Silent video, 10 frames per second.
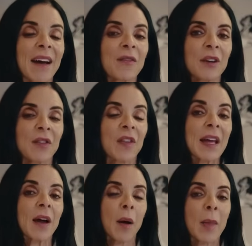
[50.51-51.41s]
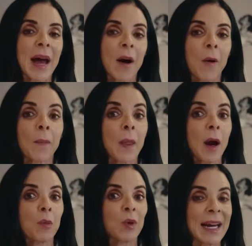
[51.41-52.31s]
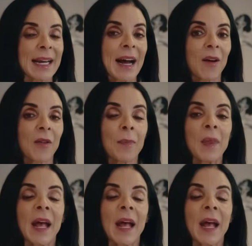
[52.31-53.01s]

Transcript: ever think about our brain health,